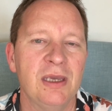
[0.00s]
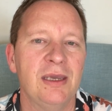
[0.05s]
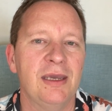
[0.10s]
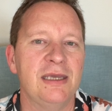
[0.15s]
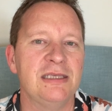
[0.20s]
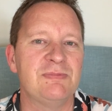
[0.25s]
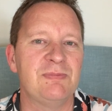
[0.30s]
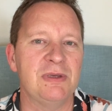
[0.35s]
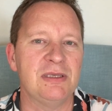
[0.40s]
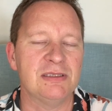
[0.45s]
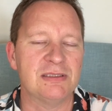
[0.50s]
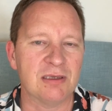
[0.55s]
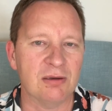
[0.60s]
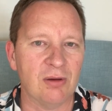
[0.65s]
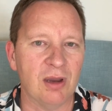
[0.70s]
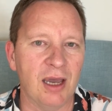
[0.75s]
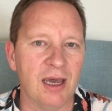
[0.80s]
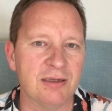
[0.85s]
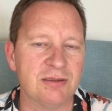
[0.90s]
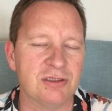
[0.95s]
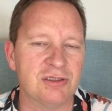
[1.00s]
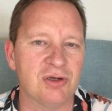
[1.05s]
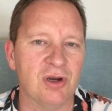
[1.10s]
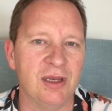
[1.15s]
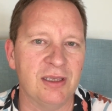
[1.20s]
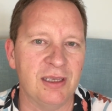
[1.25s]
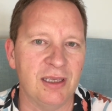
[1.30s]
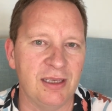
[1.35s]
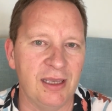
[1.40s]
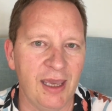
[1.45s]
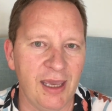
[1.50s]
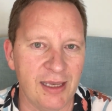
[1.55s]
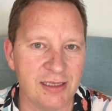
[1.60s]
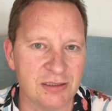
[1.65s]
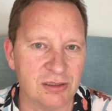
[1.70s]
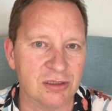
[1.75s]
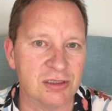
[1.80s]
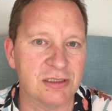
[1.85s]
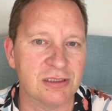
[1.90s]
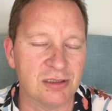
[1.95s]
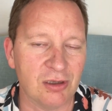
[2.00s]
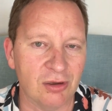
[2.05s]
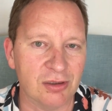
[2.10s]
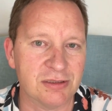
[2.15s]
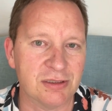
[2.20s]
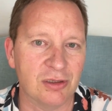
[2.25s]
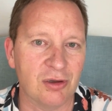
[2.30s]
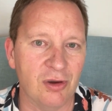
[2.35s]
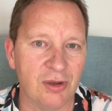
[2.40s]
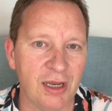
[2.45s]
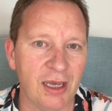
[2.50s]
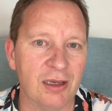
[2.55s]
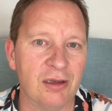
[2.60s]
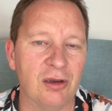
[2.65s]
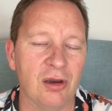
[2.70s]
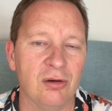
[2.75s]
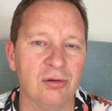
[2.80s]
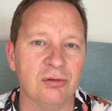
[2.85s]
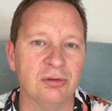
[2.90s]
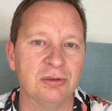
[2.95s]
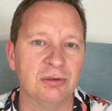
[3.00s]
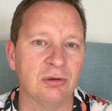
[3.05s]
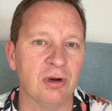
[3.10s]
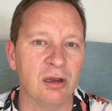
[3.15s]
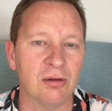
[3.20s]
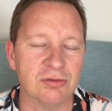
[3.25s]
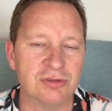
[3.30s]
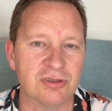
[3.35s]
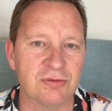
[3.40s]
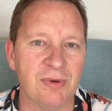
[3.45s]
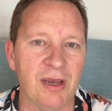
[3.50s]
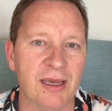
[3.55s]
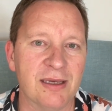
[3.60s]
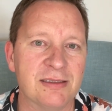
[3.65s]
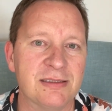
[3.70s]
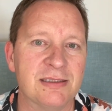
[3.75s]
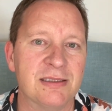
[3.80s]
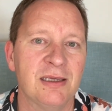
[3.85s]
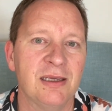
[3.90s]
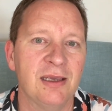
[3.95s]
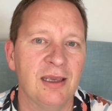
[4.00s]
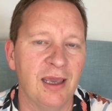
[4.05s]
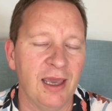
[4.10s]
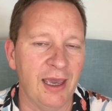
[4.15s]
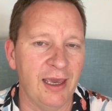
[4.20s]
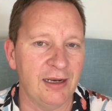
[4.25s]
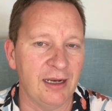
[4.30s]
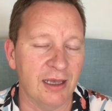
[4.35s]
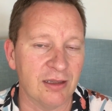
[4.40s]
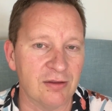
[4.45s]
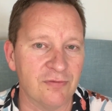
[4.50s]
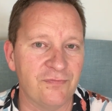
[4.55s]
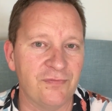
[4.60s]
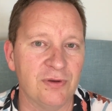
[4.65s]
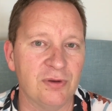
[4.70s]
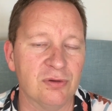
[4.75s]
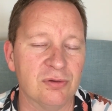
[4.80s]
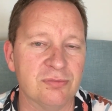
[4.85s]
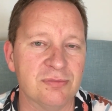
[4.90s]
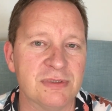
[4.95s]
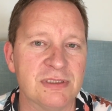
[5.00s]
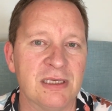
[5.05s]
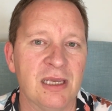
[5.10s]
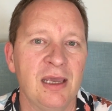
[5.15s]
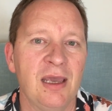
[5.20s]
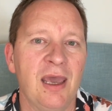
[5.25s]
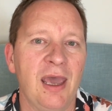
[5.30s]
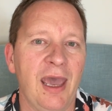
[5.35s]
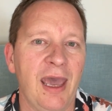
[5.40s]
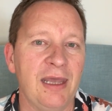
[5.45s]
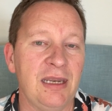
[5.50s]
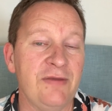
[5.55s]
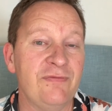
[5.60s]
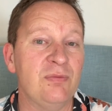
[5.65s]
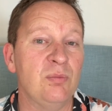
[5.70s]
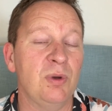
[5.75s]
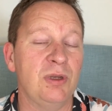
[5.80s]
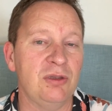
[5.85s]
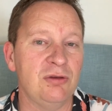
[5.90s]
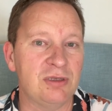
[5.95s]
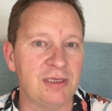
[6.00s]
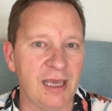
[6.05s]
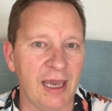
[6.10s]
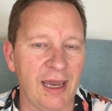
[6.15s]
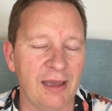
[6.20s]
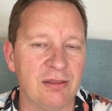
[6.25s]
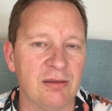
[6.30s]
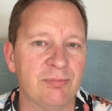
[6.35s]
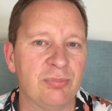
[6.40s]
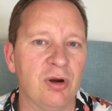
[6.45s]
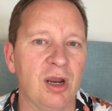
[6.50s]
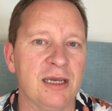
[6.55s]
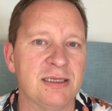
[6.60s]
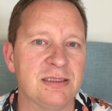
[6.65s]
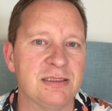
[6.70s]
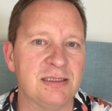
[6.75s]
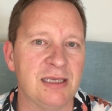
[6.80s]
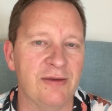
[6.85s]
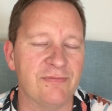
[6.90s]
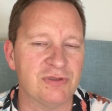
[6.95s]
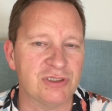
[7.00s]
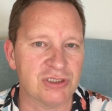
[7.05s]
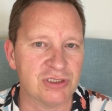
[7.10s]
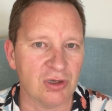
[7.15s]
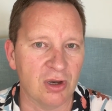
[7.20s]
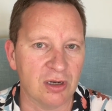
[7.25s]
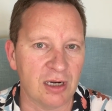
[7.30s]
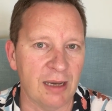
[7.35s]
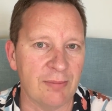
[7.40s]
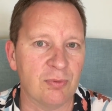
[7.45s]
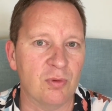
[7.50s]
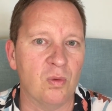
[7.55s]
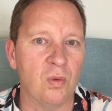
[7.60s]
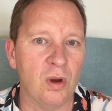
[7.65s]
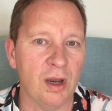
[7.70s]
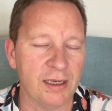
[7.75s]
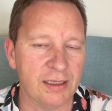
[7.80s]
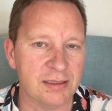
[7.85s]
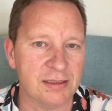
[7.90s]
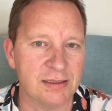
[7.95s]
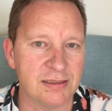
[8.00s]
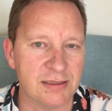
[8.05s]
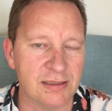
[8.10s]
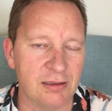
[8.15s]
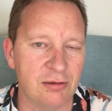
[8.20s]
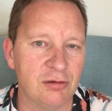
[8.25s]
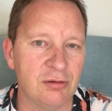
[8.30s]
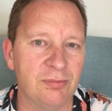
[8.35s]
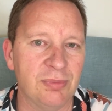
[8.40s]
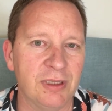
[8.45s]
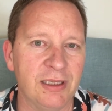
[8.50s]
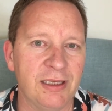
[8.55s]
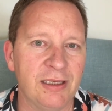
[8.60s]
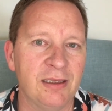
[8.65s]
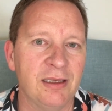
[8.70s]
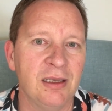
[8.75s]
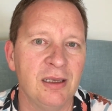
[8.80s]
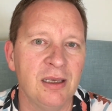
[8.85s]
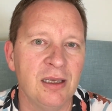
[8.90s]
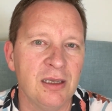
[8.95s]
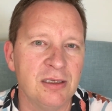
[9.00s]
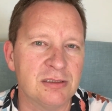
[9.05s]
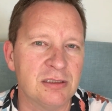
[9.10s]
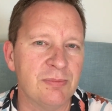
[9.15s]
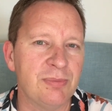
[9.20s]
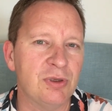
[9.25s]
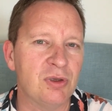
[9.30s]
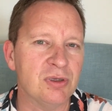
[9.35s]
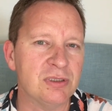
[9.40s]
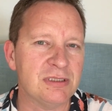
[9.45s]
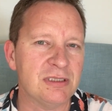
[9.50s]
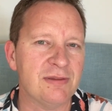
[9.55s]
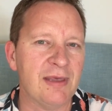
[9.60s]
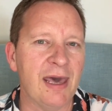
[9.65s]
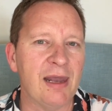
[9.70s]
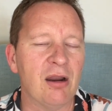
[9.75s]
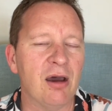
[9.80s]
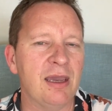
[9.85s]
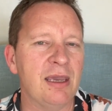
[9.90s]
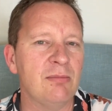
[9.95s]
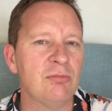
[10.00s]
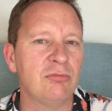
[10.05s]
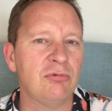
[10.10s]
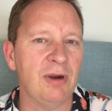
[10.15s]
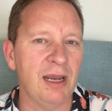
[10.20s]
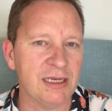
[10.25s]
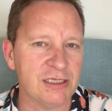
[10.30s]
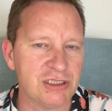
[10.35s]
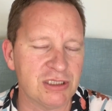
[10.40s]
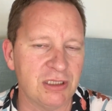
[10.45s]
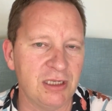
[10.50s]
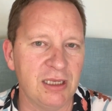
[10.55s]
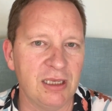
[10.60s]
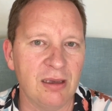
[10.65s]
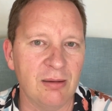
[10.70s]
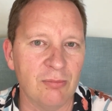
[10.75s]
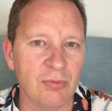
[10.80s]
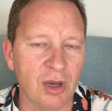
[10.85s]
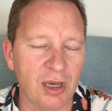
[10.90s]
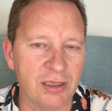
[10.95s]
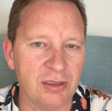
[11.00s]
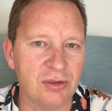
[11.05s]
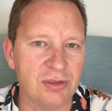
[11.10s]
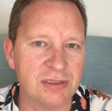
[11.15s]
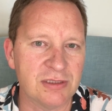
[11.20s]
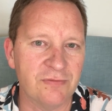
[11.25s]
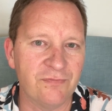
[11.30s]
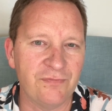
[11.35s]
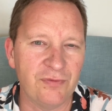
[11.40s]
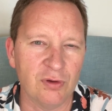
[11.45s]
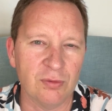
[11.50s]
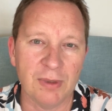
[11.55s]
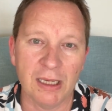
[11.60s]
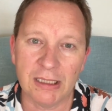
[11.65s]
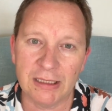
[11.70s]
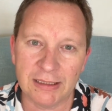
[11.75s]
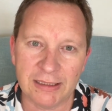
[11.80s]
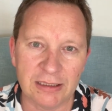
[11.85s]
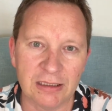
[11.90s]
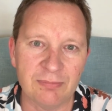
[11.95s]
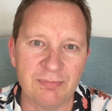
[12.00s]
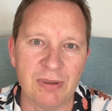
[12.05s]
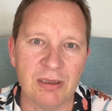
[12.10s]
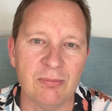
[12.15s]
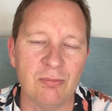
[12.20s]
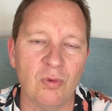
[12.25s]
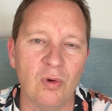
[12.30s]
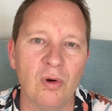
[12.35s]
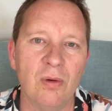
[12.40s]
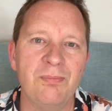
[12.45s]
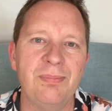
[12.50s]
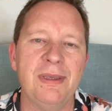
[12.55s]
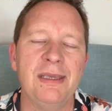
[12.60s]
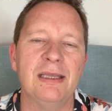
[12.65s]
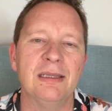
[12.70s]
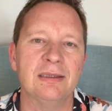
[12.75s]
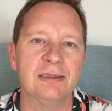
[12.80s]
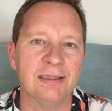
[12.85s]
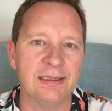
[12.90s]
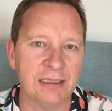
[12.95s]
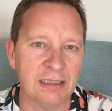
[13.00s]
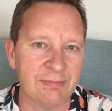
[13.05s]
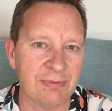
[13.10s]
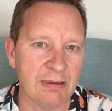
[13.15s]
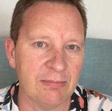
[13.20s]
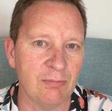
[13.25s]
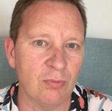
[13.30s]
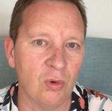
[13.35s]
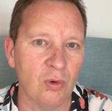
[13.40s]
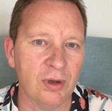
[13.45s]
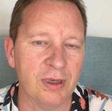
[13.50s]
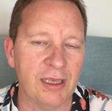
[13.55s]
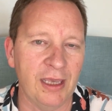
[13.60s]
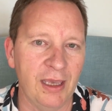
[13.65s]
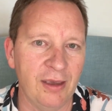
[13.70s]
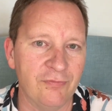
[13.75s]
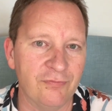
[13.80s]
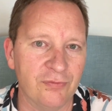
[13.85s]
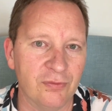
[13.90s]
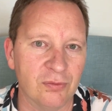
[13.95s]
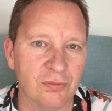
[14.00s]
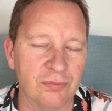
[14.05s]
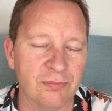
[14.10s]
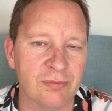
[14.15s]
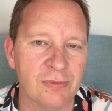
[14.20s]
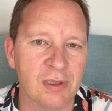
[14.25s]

It's been so hard to try and get your hands on stocks of Kodak Gold or Ultramax and other films, and even when you can, the prices have shot up quite considerably. So because of that, I am rationing my use of film a little bit more, being a little bit more careful.